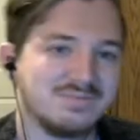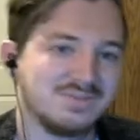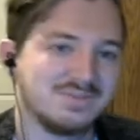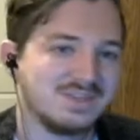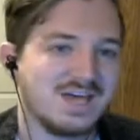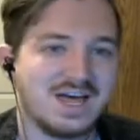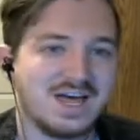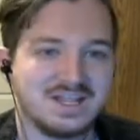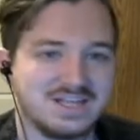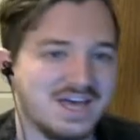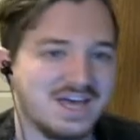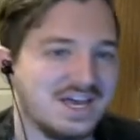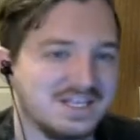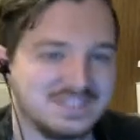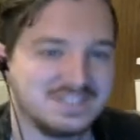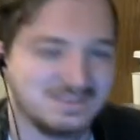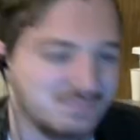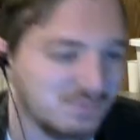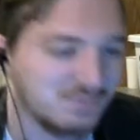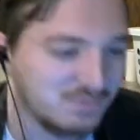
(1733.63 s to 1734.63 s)
That
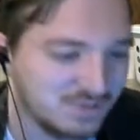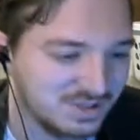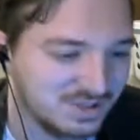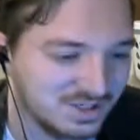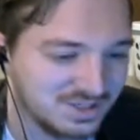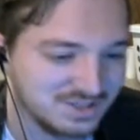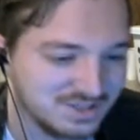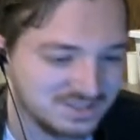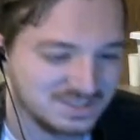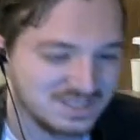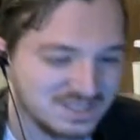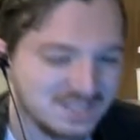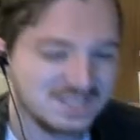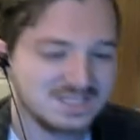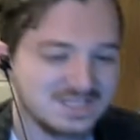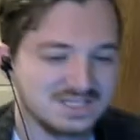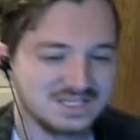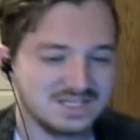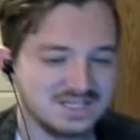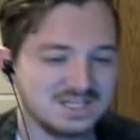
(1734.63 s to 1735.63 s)
has to be what it is.
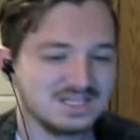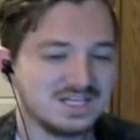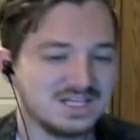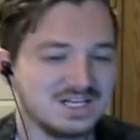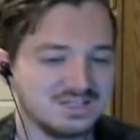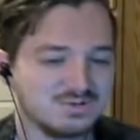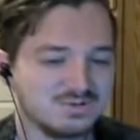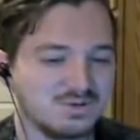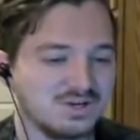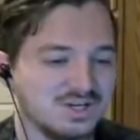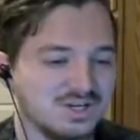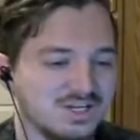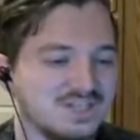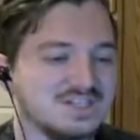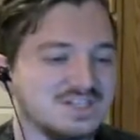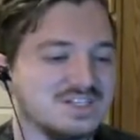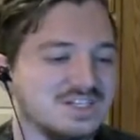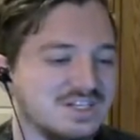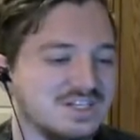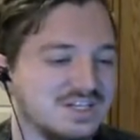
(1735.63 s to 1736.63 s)
That's what it
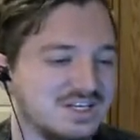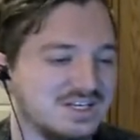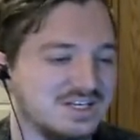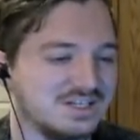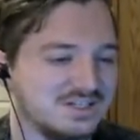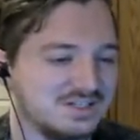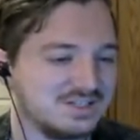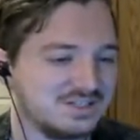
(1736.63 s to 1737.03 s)
is, isn't it?